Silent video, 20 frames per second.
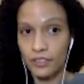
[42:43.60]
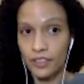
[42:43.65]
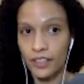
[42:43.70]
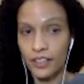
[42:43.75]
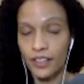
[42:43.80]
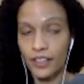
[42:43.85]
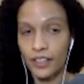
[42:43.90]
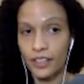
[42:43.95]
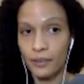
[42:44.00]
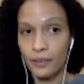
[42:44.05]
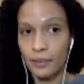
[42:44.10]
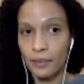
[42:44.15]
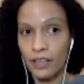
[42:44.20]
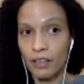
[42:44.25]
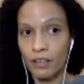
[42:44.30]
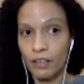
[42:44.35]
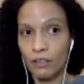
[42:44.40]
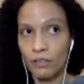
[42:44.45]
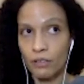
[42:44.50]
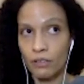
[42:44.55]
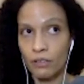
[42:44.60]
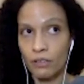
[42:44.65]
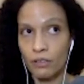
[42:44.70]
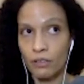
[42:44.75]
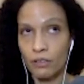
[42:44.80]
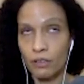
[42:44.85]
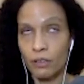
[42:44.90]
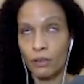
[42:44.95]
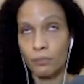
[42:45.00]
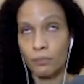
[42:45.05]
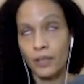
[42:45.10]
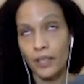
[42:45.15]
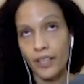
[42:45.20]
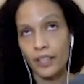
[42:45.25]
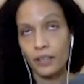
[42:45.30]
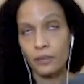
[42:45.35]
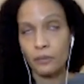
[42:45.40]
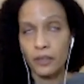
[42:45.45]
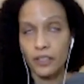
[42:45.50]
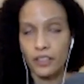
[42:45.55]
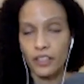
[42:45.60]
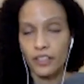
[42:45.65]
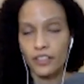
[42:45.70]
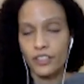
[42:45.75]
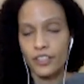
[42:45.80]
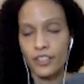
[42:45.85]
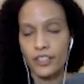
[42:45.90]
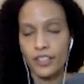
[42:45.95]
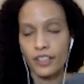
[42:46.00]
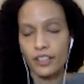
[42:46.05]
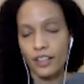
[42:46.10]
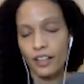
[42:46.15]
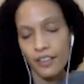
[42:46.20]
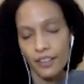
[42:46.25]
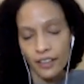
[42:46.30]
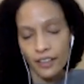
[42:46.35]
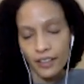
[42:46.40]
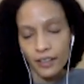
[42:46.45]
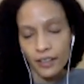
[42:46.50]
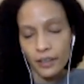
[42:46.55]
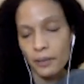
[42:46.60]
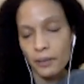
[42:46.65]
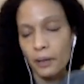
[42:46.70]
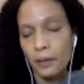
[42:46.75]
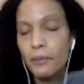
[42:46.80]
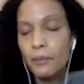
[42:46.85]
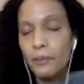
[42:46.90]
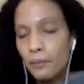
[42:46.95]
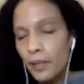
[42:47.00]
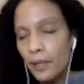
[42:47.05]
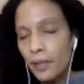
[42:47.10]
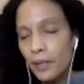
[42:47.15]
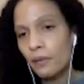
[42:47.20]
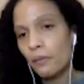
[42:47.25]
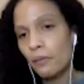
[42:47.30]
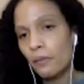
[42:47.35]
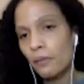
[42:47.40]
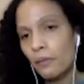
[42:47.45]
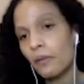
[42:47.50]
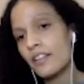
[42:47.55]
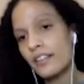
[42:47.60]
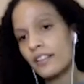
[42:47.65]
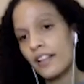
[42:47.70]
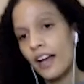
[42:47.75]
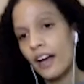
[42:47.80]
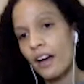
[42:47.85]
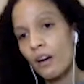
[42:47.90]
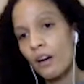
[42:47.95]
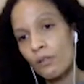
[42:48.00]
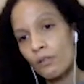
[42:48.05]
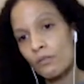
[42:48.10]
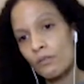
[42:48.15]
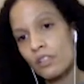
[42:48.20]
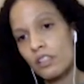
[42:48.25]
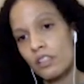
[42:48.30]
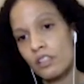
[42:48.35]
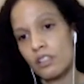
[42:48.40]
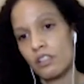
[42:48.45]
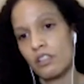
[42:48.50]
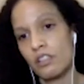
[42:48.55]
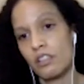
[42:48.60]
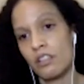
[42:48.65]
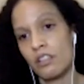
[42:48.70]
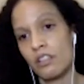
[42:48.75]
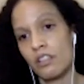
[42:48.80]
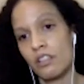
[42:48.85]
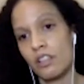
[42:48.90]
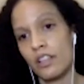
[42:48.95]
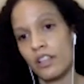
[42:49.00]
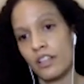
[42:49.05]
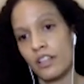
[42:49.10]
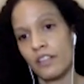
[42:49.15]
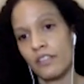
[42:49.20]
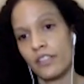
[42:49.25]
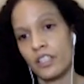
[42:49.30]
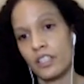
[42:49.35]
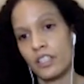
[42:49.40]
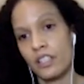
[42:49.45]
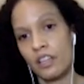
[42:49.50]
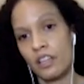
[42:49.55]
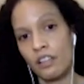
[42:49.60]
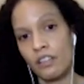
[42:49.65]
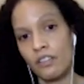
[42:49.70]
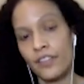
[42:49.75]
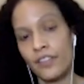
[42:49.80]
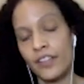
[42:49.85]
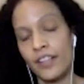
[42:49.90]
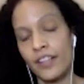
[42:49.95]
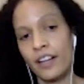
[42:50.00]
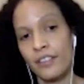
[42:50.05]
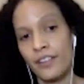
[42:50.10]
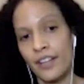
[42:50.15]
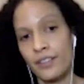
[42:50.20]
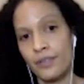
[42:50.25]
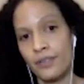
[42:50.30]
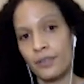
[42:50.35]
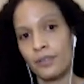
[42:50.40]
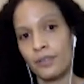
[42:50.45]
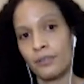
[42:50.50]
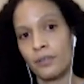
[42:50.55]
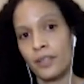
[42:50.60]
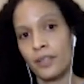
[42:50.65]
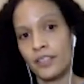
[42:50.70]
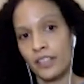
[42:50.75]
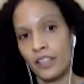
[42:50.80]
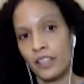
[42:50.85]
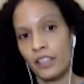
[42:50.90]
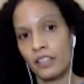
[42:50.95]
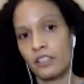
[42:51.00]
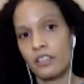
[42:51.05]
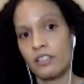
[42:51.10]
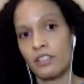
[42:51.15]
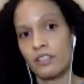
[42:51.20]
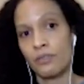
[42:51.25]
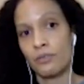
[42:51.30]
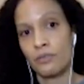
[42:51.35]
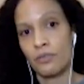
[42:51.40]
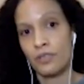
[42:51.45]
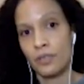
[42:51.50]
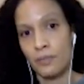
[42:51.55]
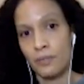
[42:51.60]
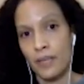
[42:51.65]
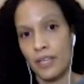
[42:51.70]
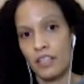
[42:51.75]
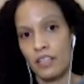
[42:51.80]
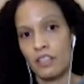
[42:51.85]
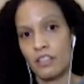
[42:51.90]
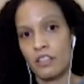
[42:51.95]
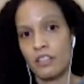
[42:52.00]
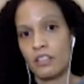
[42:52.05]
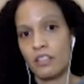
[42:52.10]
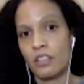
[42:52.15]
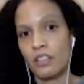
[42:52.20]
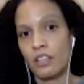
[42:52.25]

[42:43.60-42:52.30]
thinking about, or playing with, I should say, not thinking about, but playing with sound in and of itself and how that sort of resonates through space